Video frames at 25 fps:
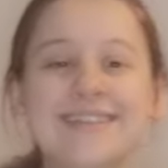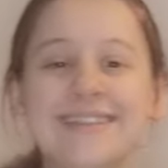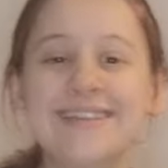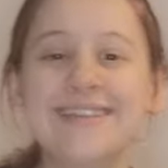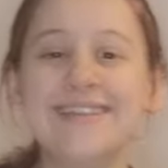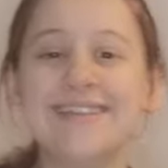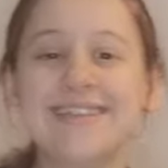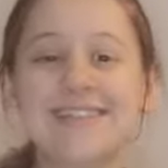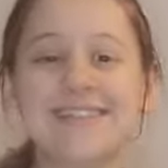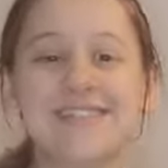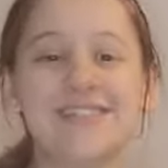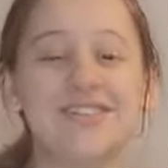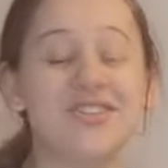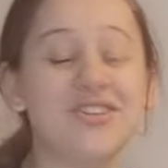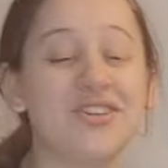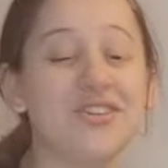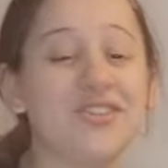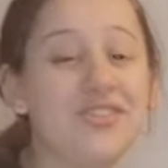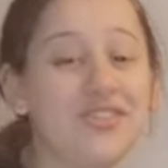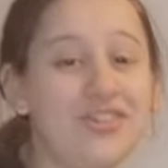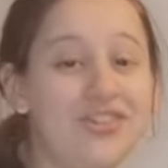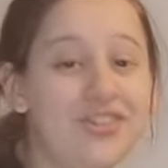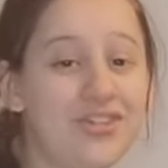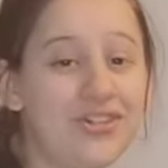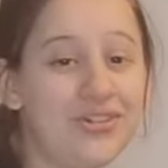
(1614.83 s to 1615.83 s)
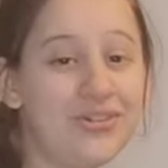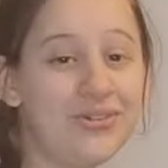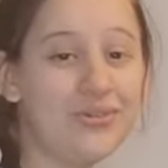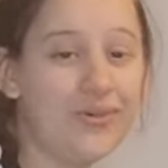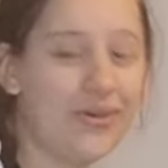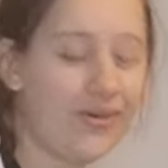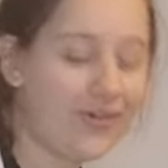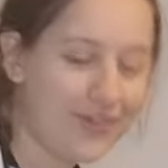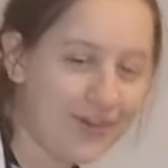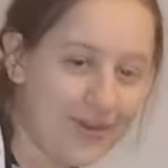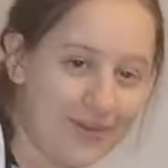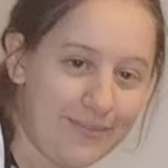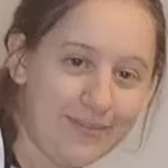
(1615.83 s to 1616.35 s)
This is so cute.
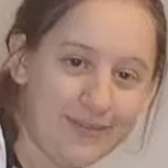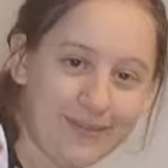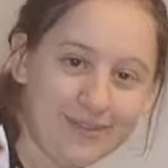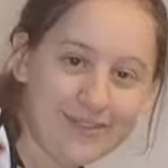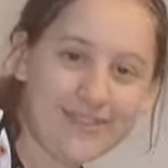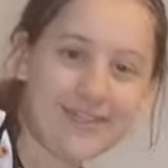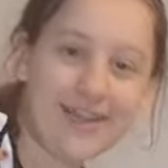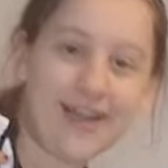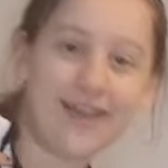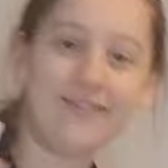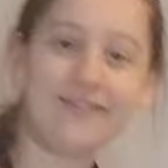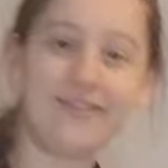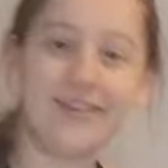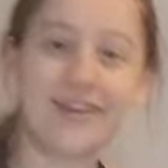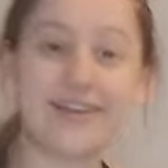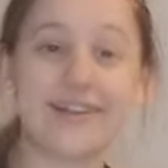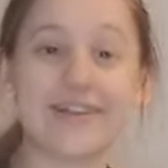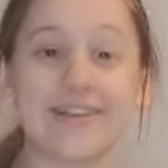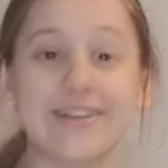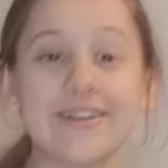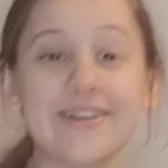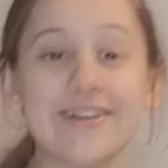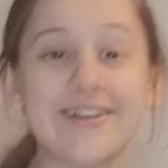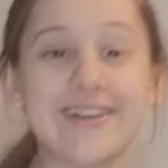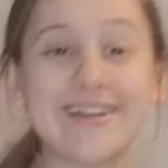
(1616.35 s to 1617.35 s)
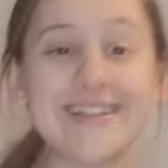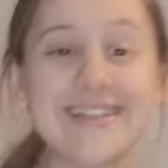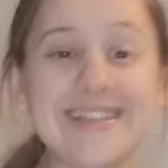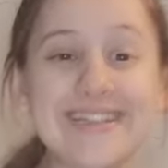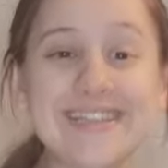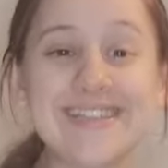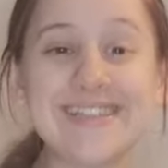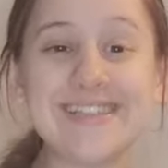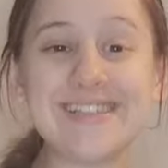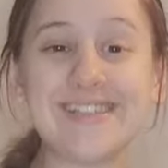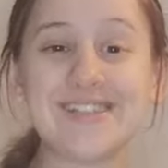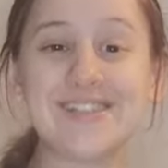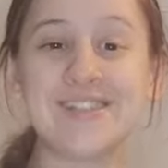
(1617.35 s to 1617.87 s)
Hold on, let me put this down. Like, look at
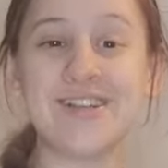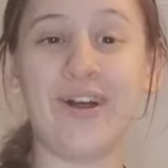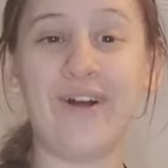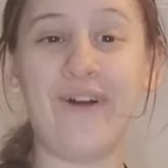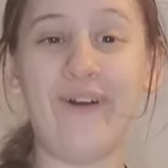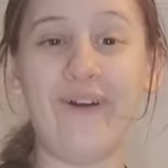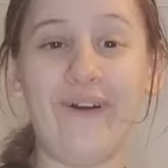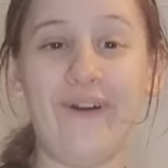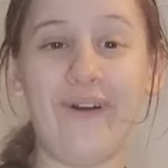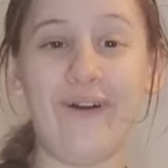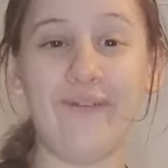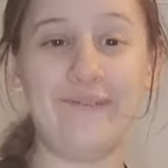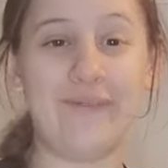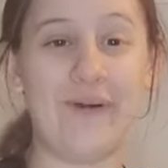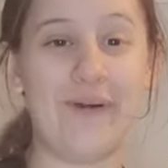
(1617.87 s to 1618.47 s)
this top.